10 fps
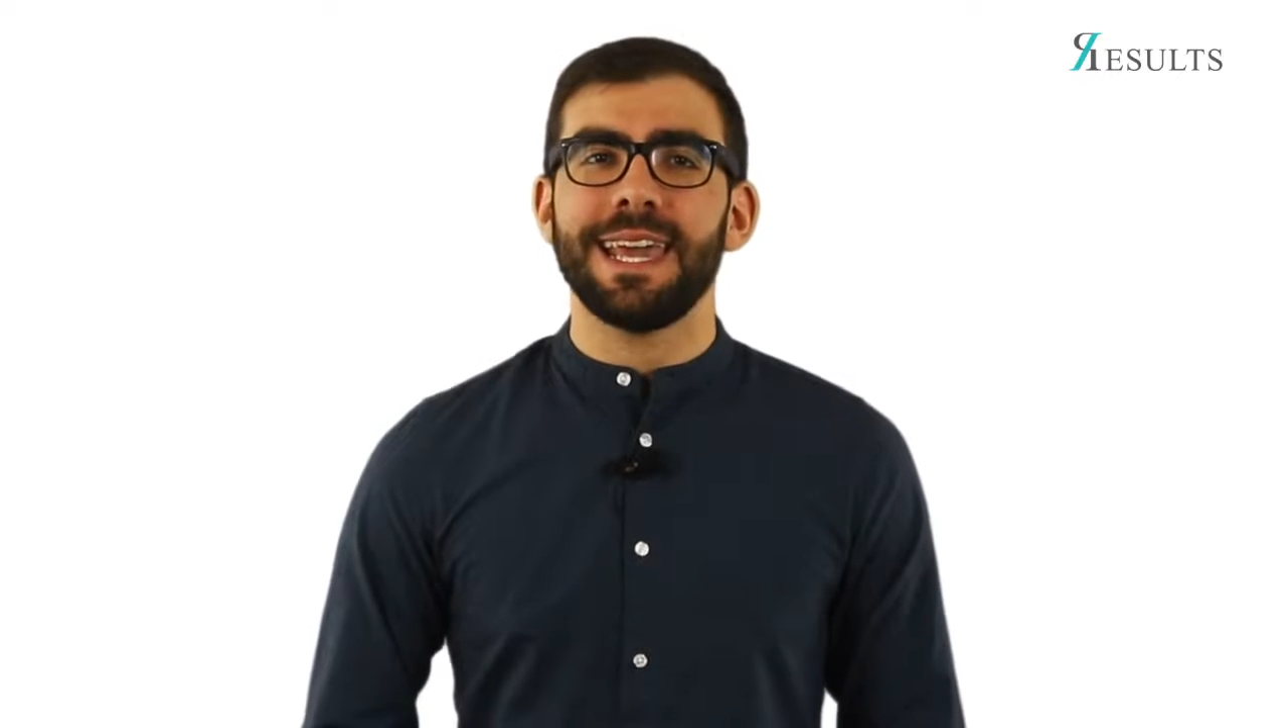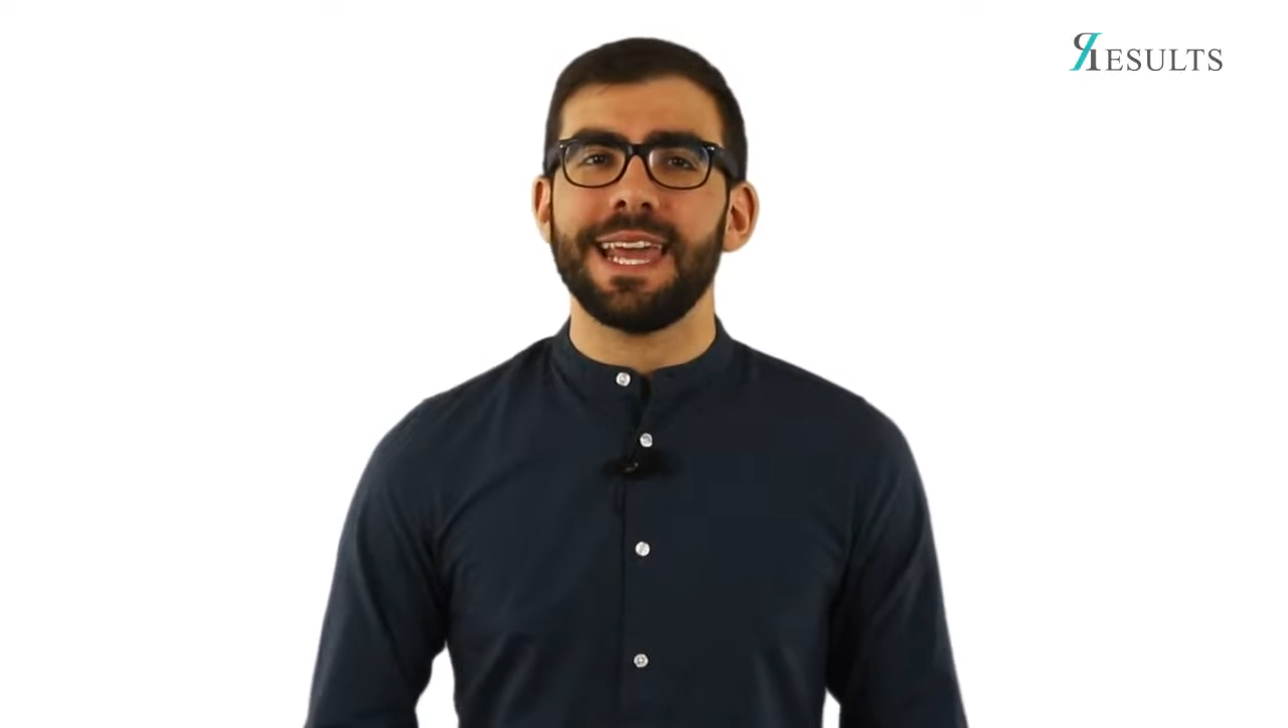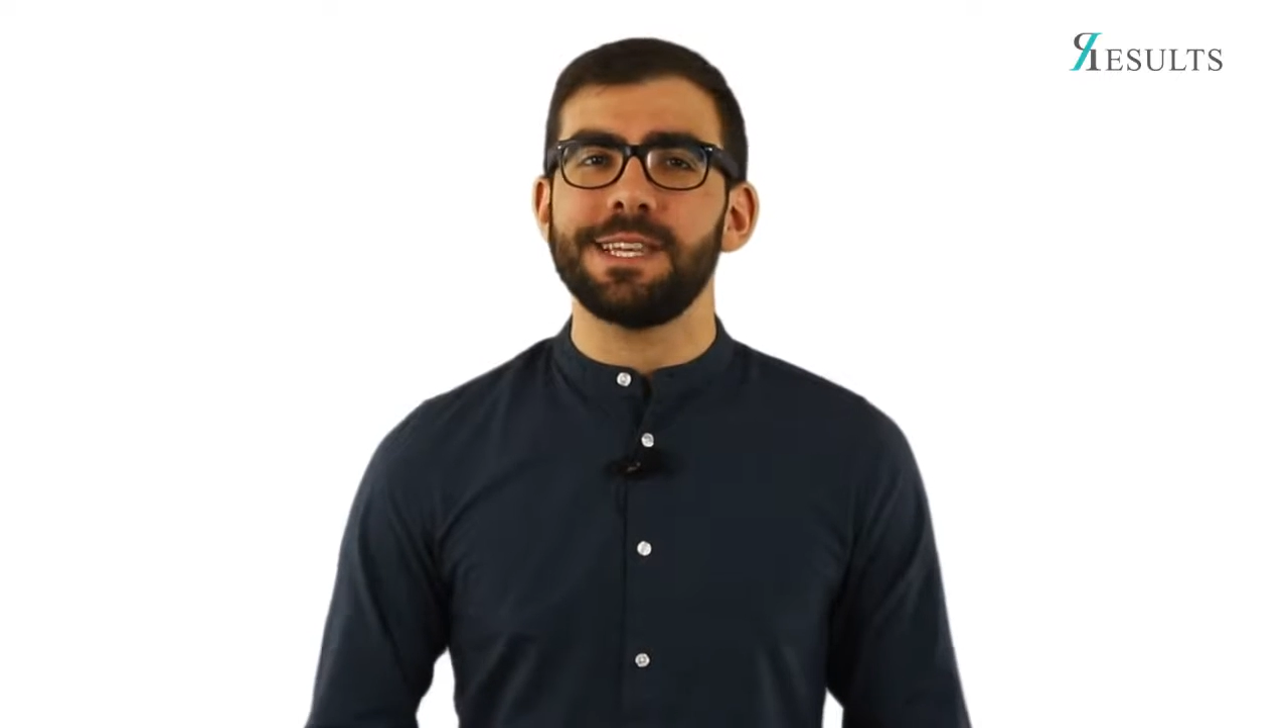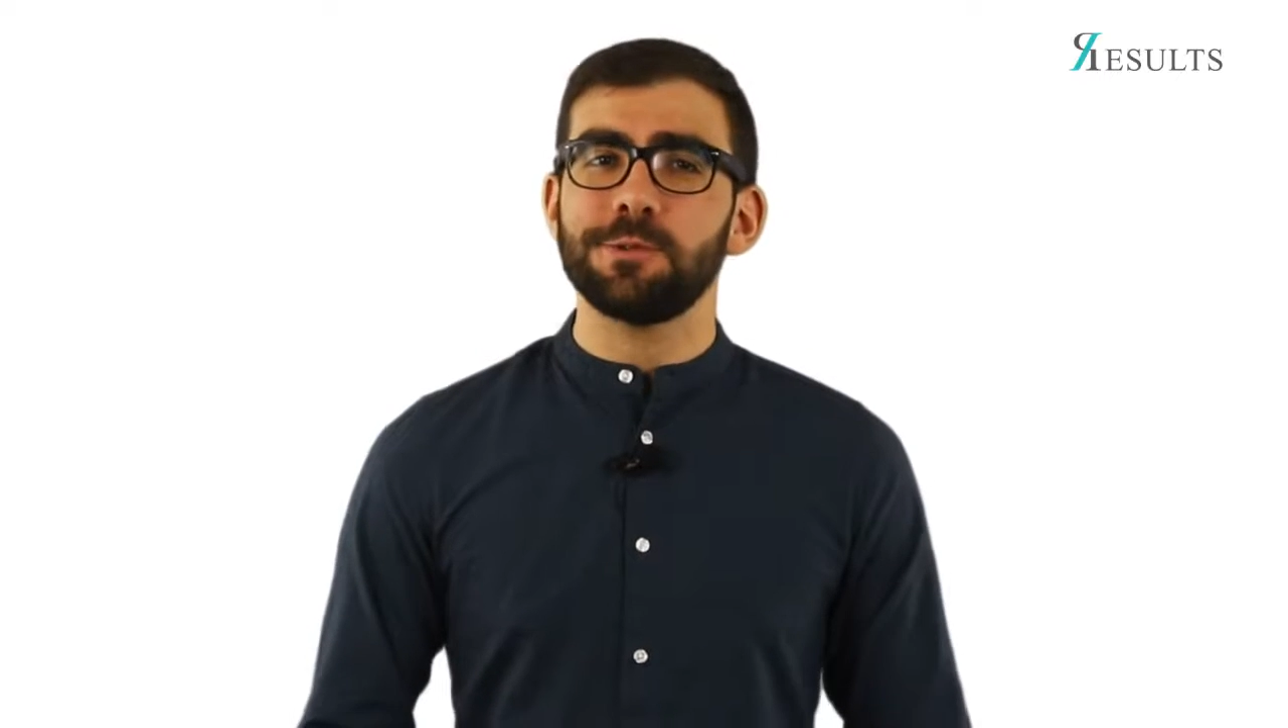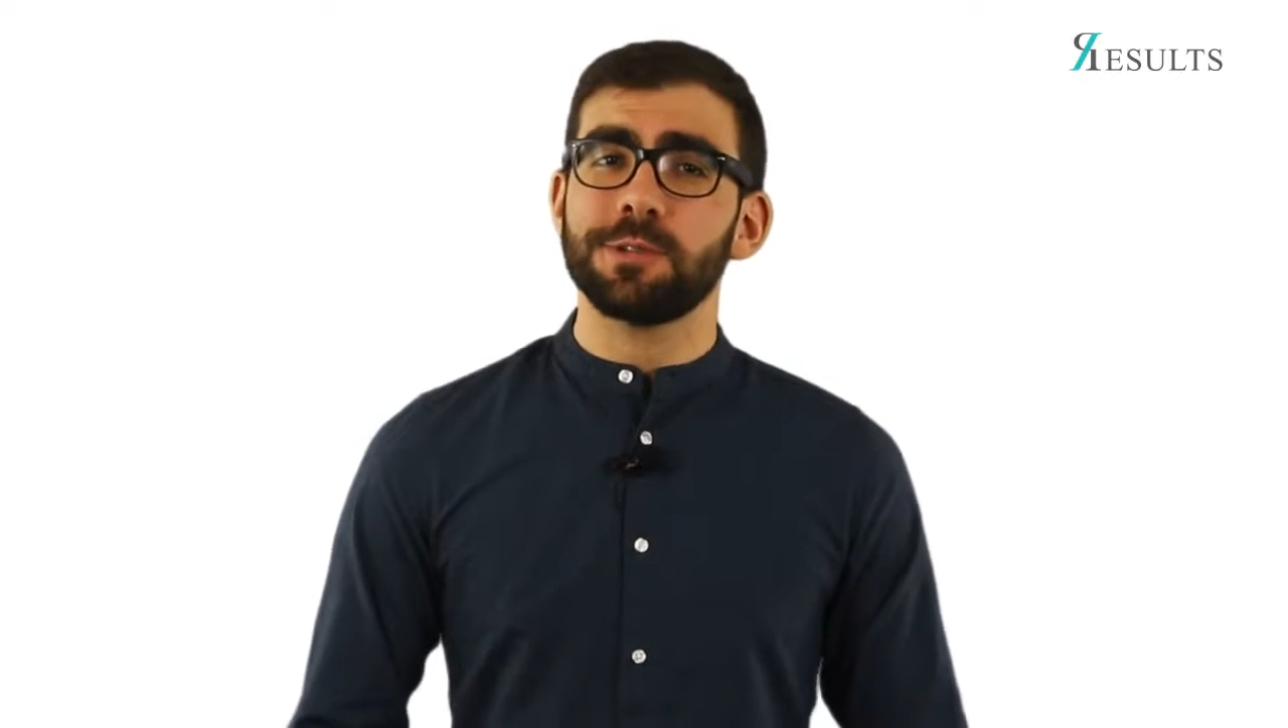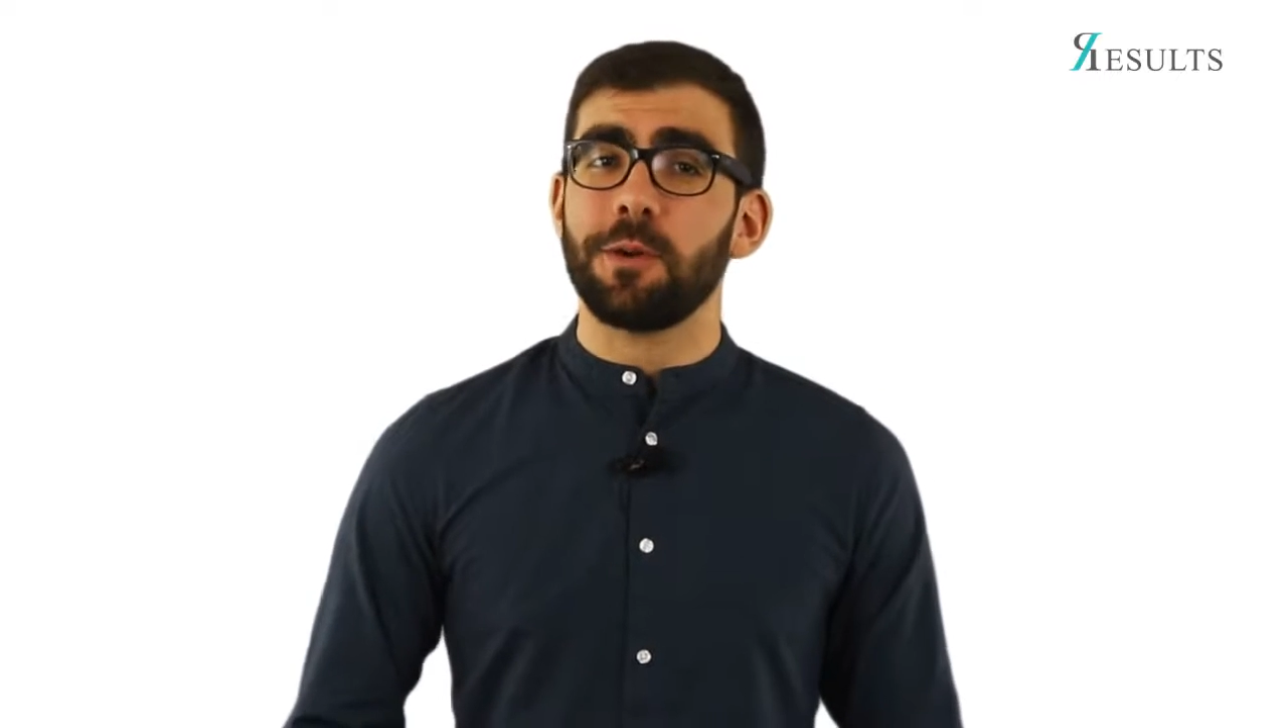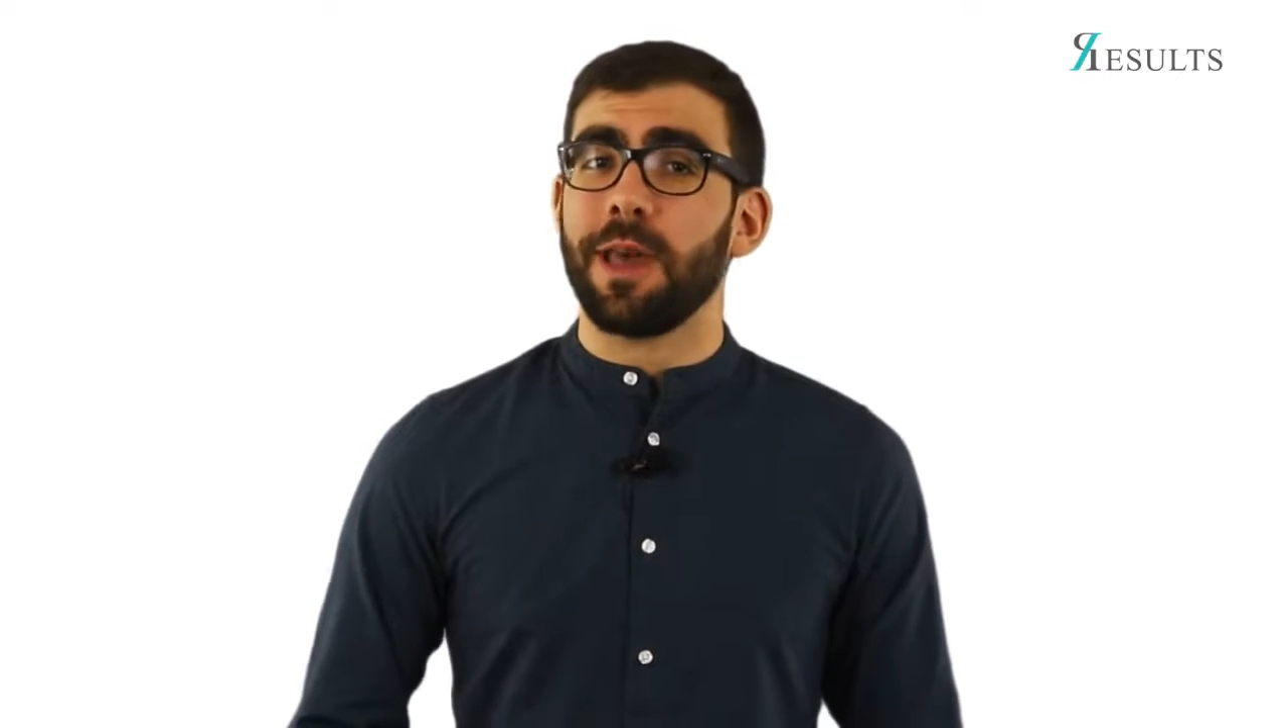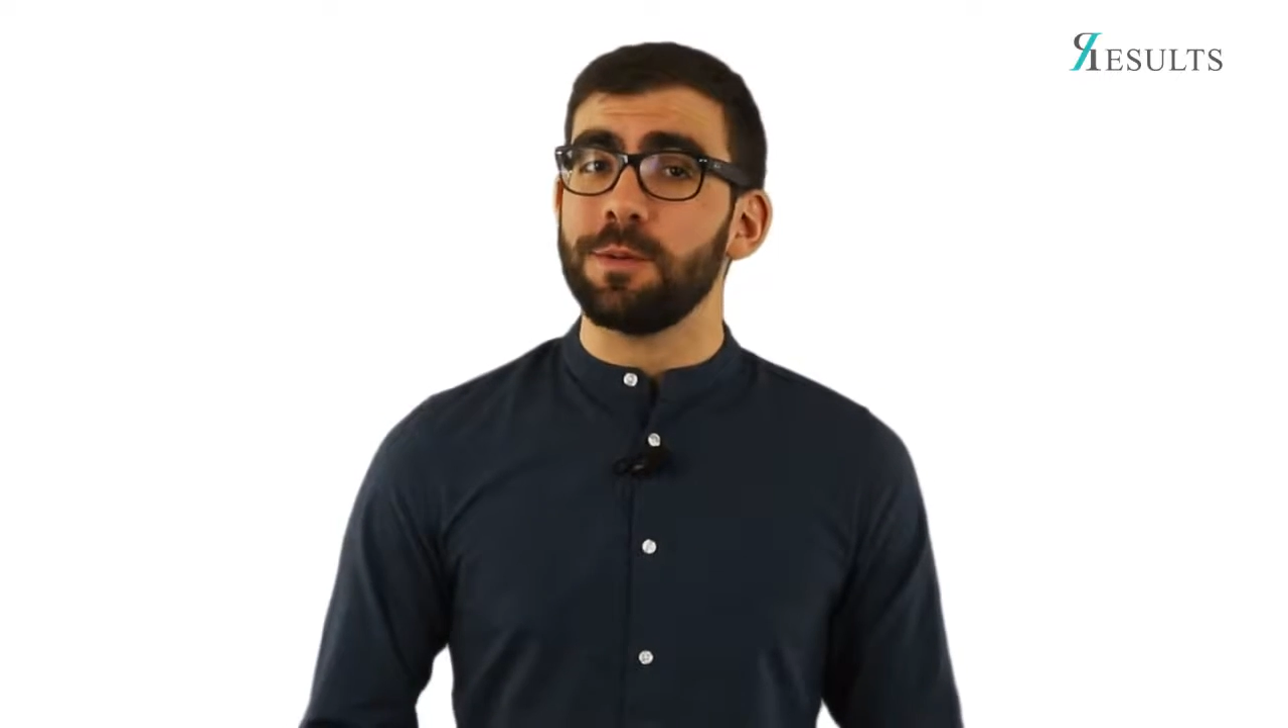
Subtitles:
It also